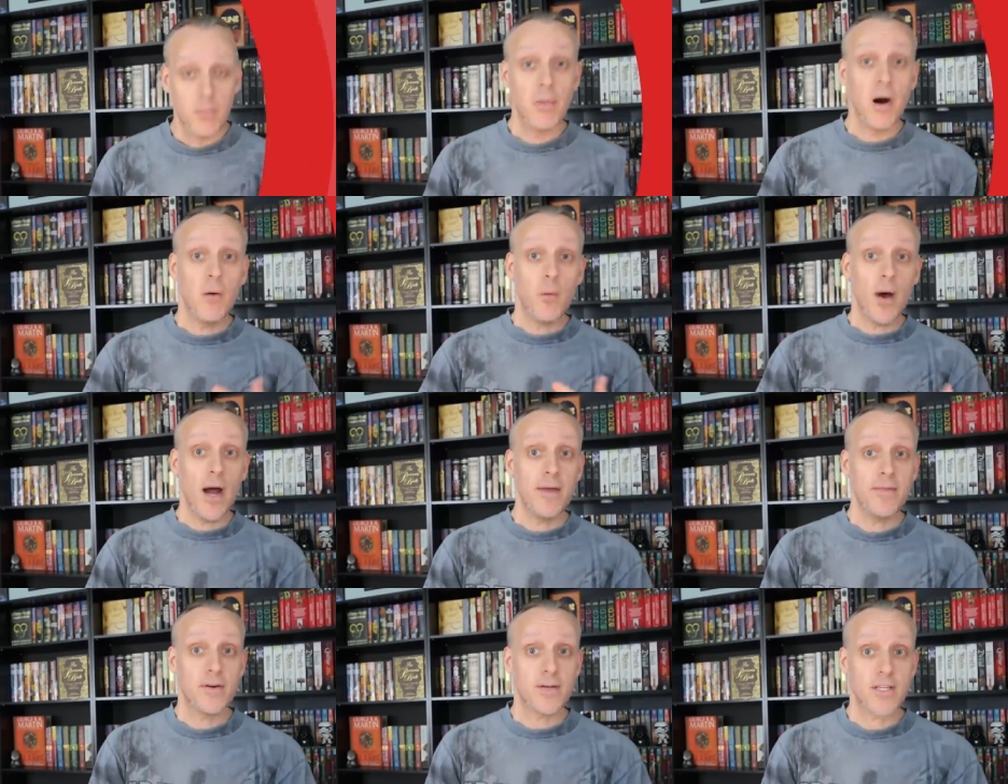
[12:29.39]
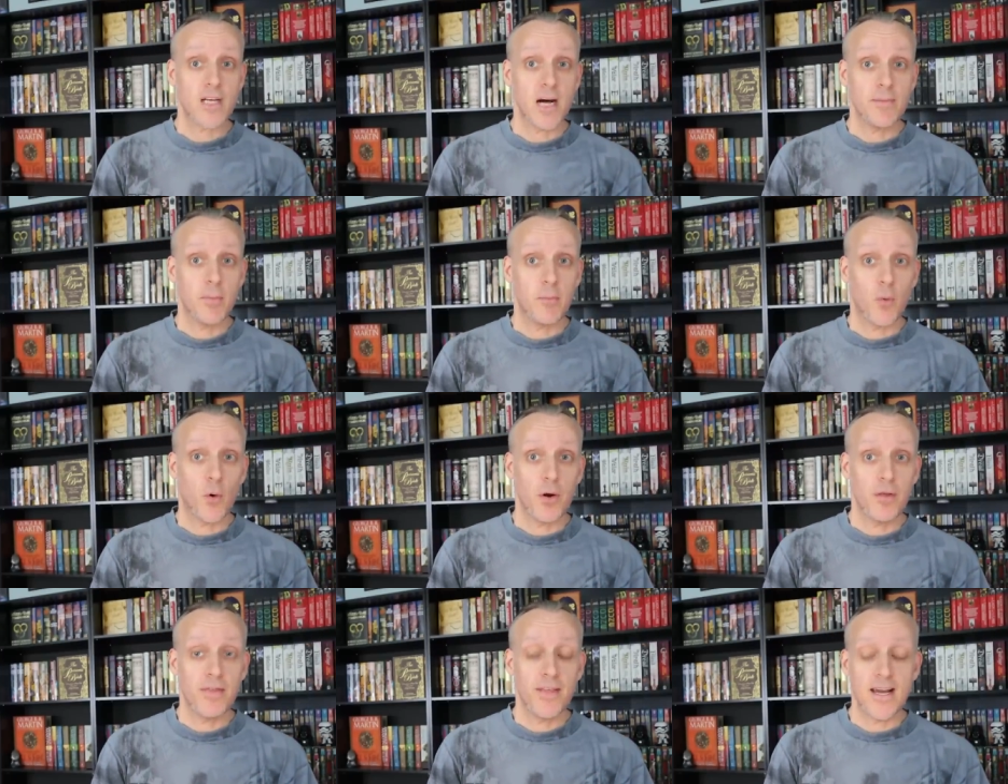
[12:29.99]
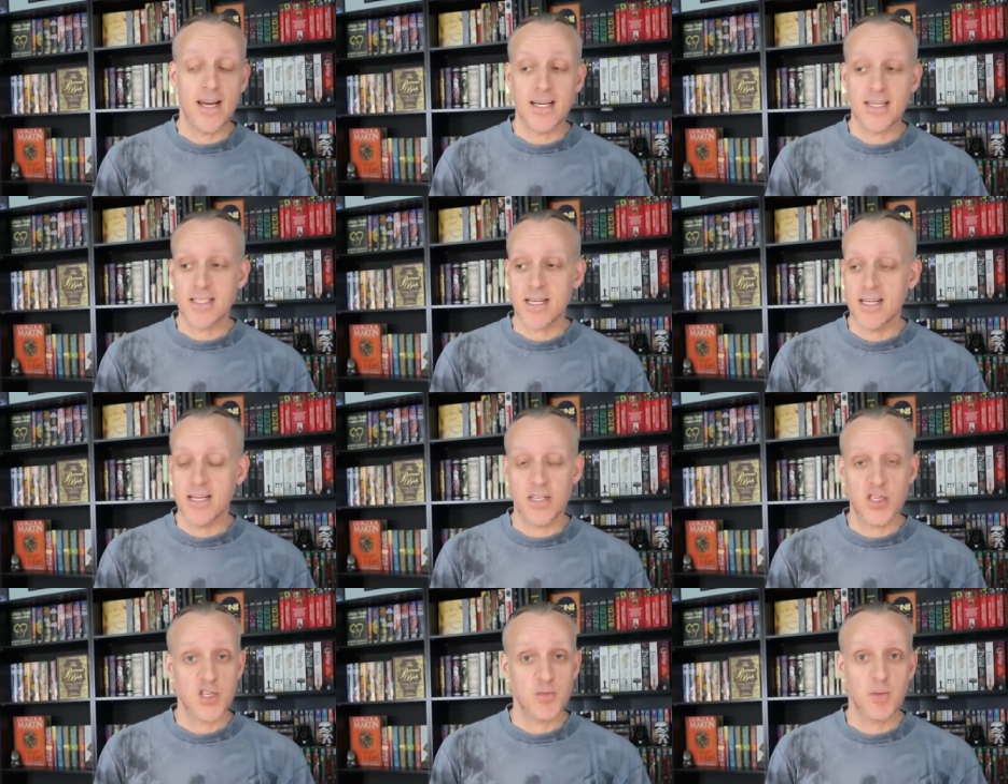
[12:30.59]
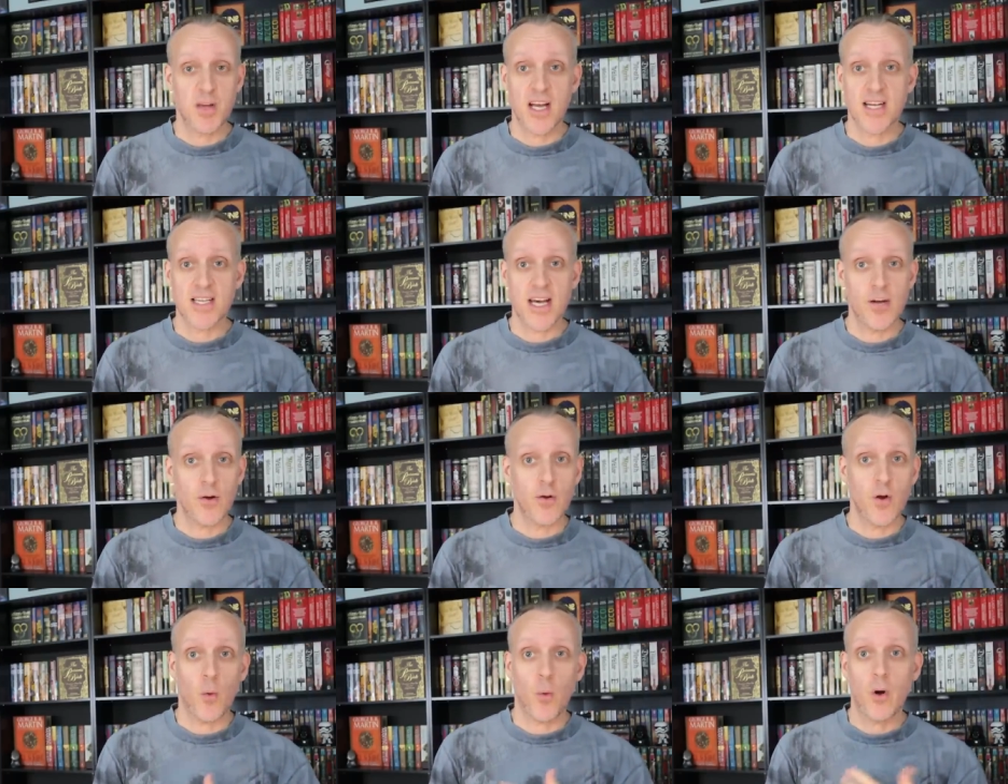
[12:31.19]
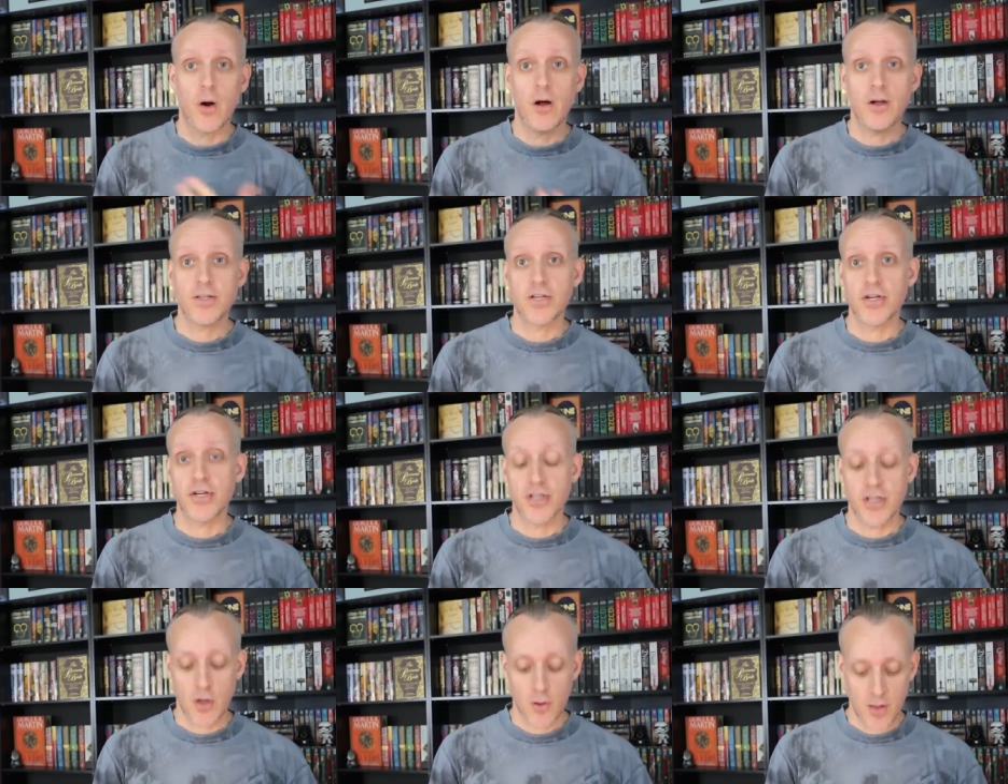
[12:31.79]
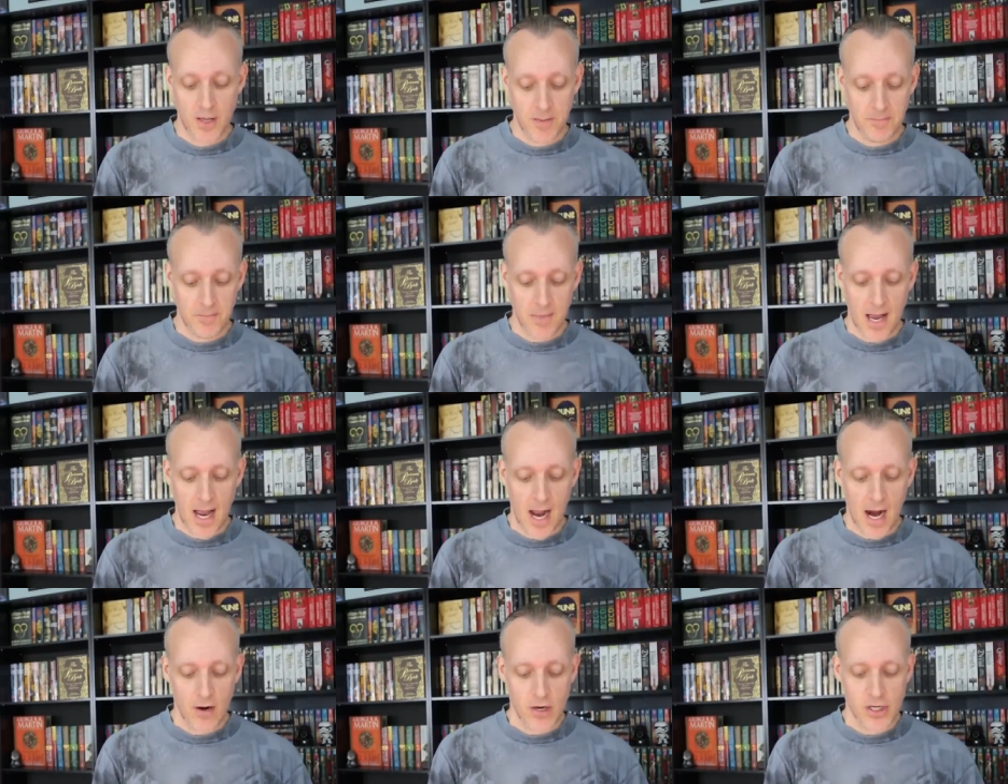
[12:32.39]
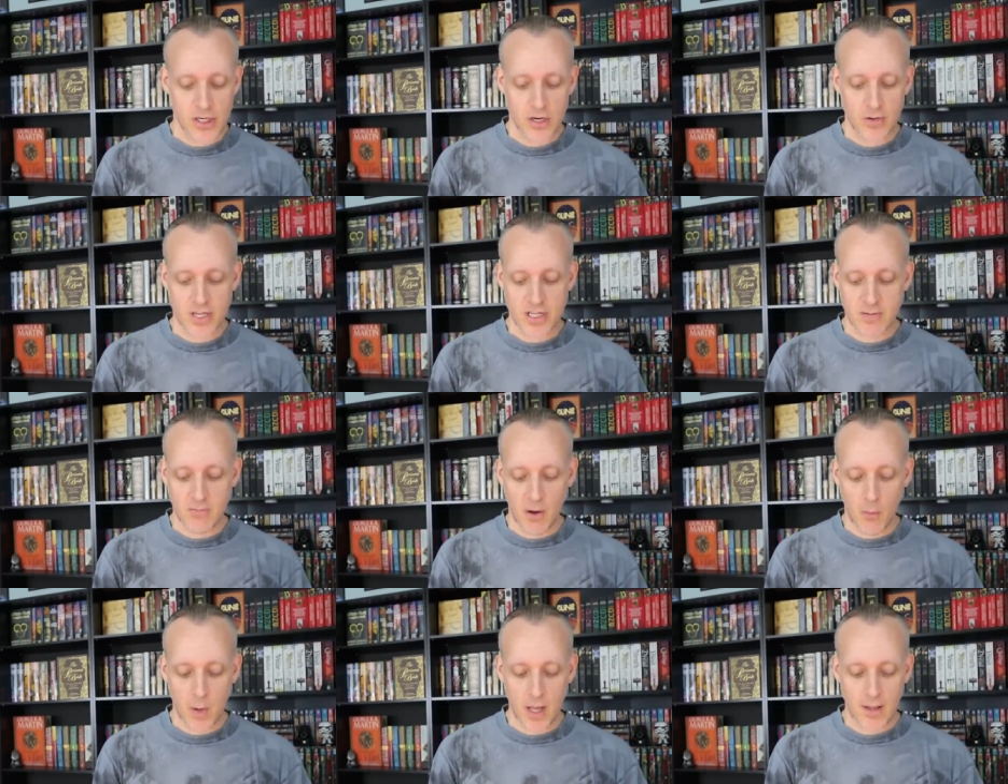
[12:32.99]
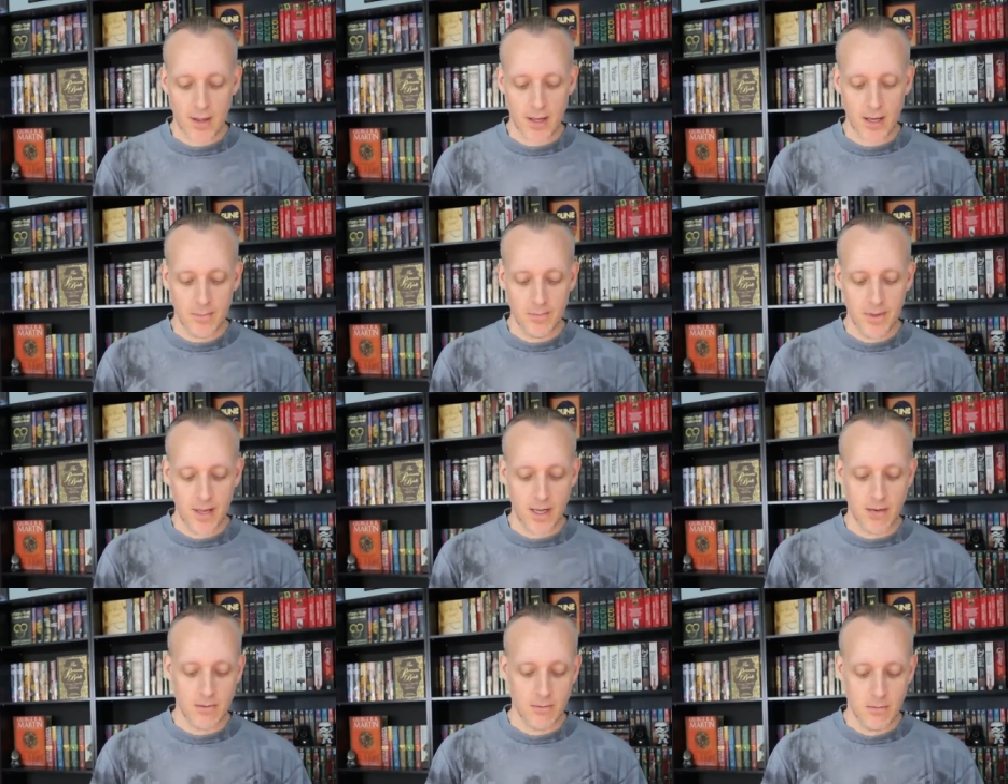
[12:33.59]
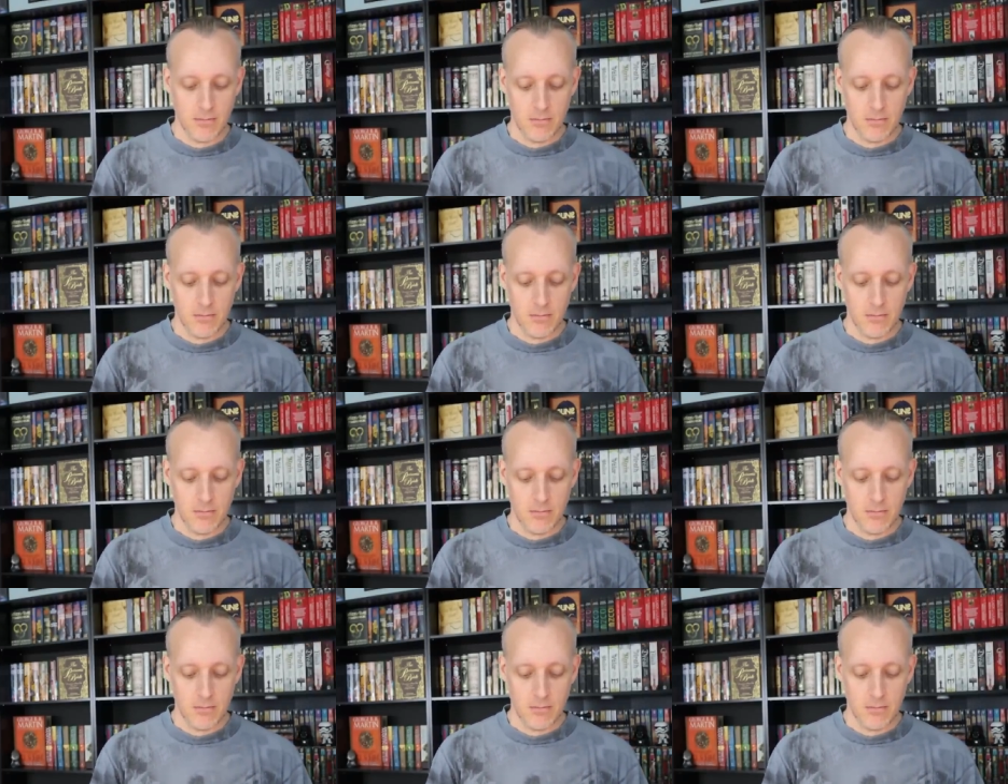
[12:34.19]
But wait, there's a couple more things, and it's just because I don't know where else to show them. I already showed this in my weekly update,